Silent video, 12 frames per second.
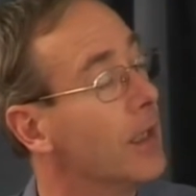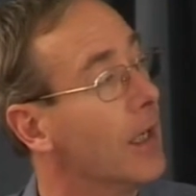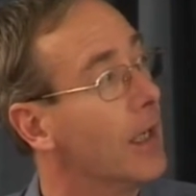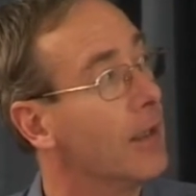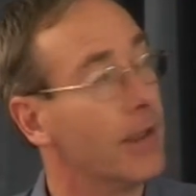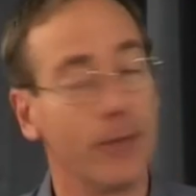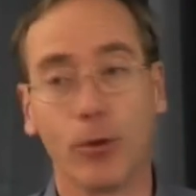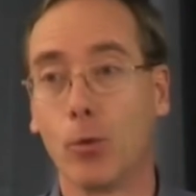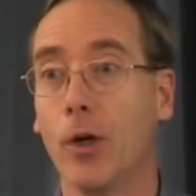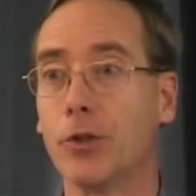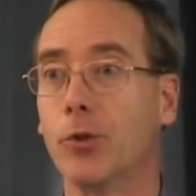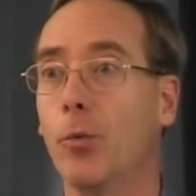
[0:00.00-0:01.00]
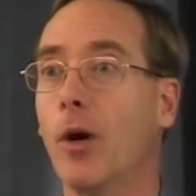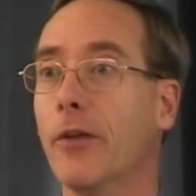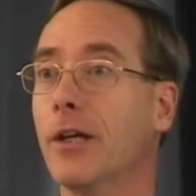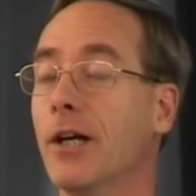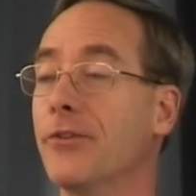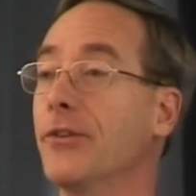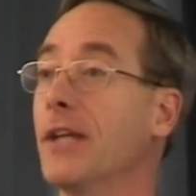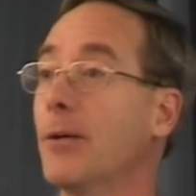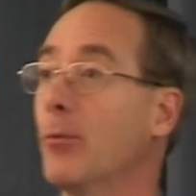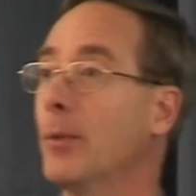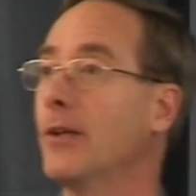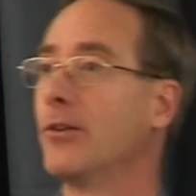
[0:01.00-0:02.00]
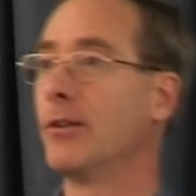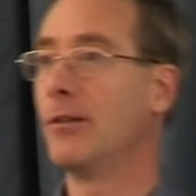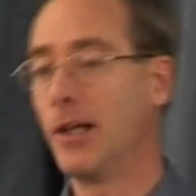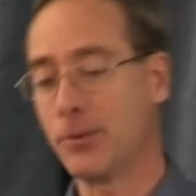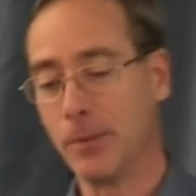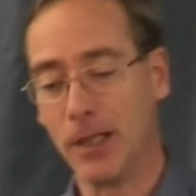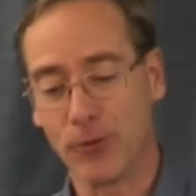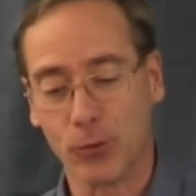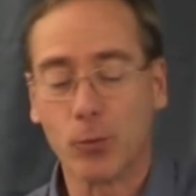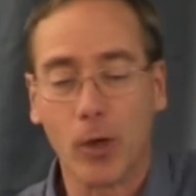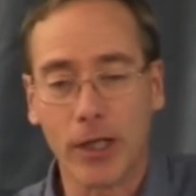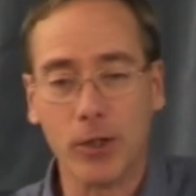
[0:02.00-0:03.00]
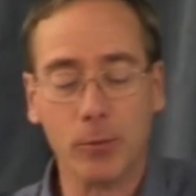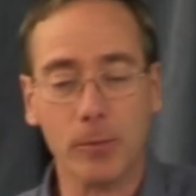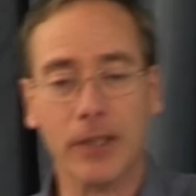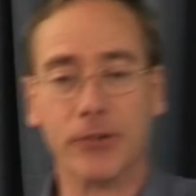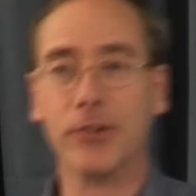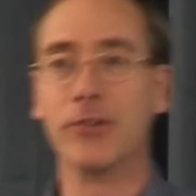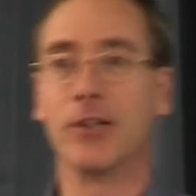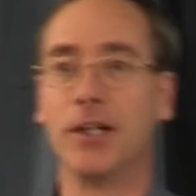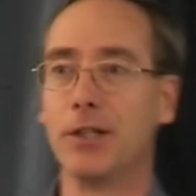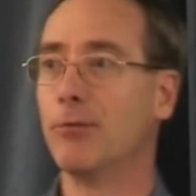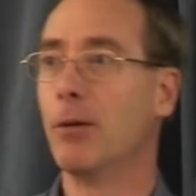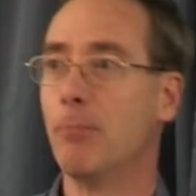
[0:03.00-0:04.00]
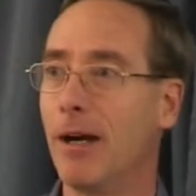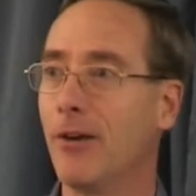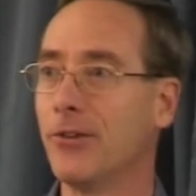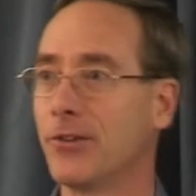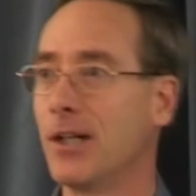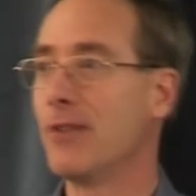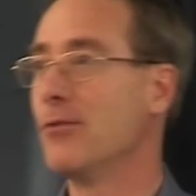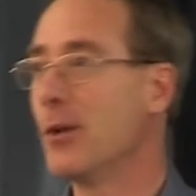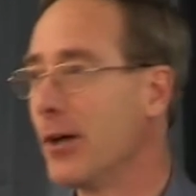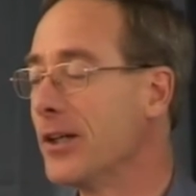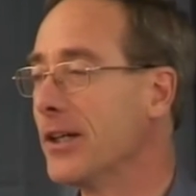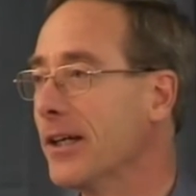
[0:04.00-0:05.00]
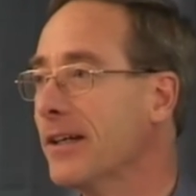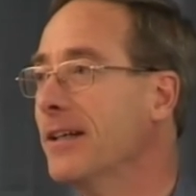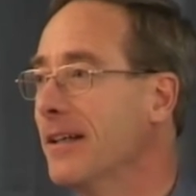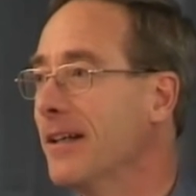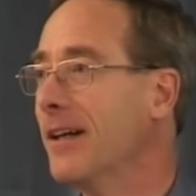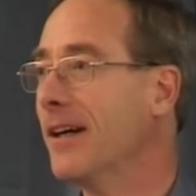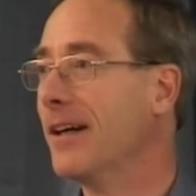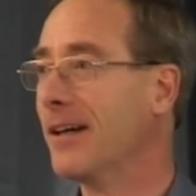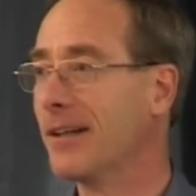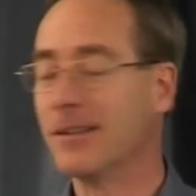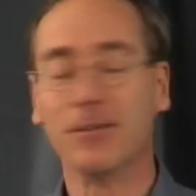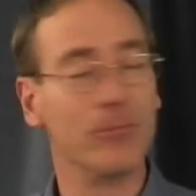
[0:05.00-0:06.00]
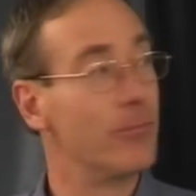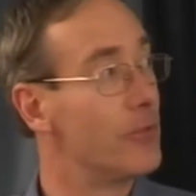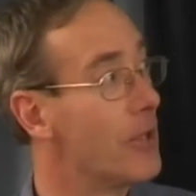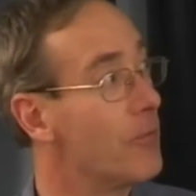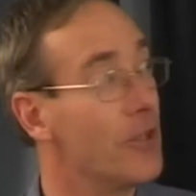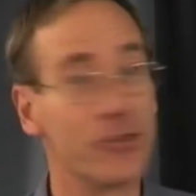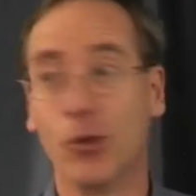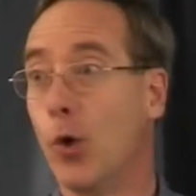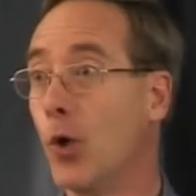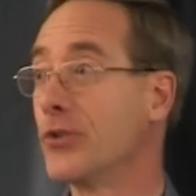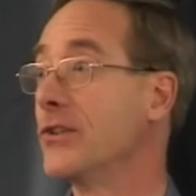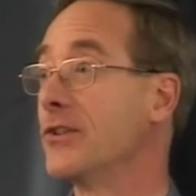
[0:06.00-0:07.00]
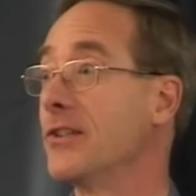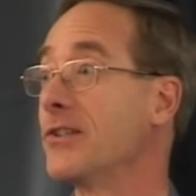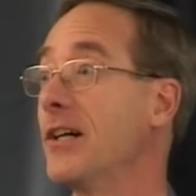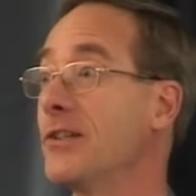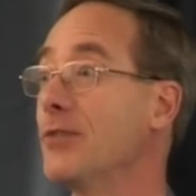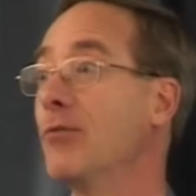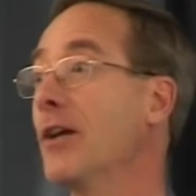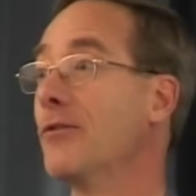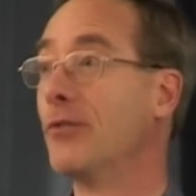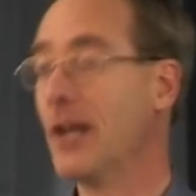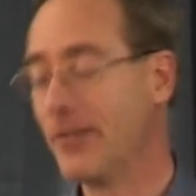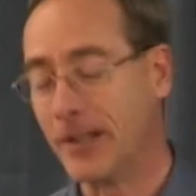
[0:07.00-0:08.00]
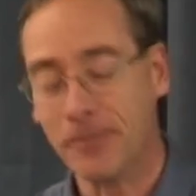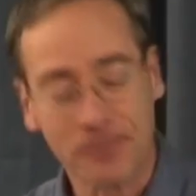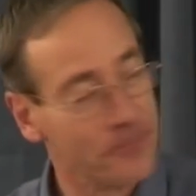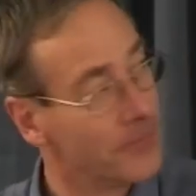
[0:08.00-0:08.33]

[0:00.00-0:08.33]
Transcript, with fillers: Uh, I'm not quite sure what the answer to that would be, so don't ask me afterwards why human beings are designed to run marathons. I have no idea. Uh, same reason horses are designed to run forever.